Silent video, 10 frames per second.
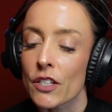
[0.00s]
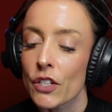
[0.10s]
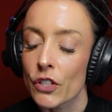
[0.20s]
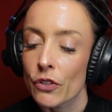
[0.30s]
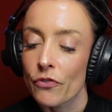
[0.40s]

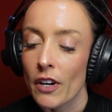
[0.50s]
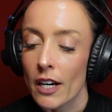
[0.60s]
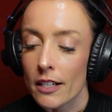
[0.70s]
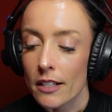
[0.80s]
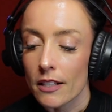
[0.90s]
Did you
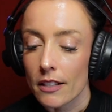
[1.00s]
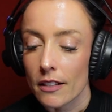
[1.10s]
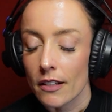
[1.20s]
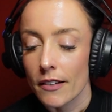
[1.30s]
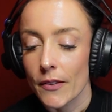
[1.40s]
find...
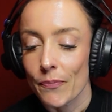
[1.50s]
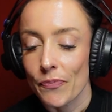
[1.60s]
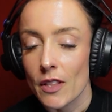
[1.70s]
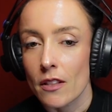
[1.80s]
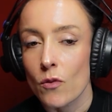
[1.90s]

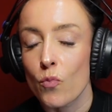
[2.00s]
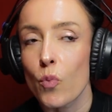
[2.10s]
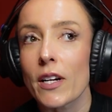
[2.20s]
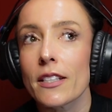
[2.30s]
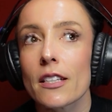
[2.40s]

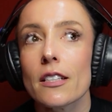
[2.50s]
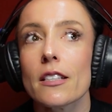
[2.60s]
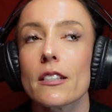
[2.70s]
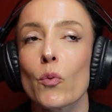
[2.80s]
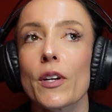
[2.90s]
What
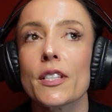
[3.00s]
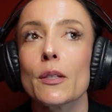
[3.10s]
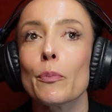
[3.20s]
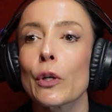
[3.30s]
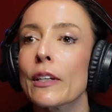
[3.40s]
did
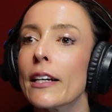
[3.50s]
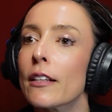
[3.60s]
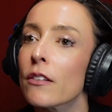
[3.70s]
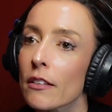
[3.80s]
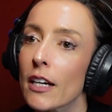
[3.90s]
burnout
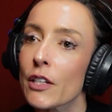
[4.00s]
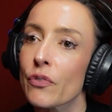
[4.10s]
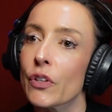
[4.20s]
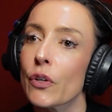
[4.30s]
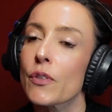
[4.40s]
look like
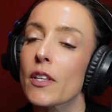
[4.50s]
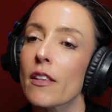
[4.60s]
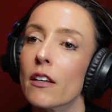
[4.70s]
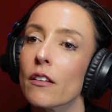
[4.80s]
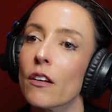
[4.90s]
for you? Because I
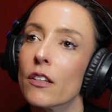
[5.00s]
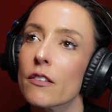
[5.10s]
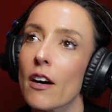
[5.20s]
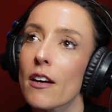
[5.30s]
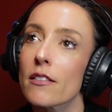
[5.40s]
think a lot
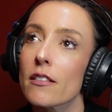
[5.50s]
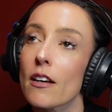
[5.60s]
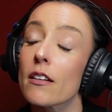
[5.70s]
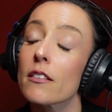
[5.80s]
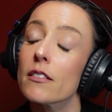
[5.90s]
of us,
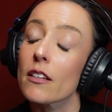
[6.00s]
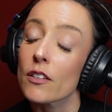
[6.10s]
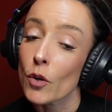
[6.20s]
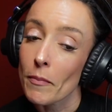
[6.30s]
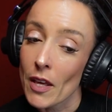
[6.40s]
and I
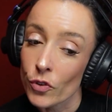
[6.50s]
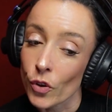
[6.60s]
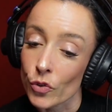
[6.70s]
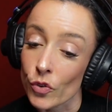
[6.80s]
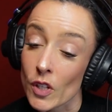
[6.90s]
know men
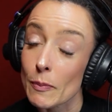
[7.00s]
go through this,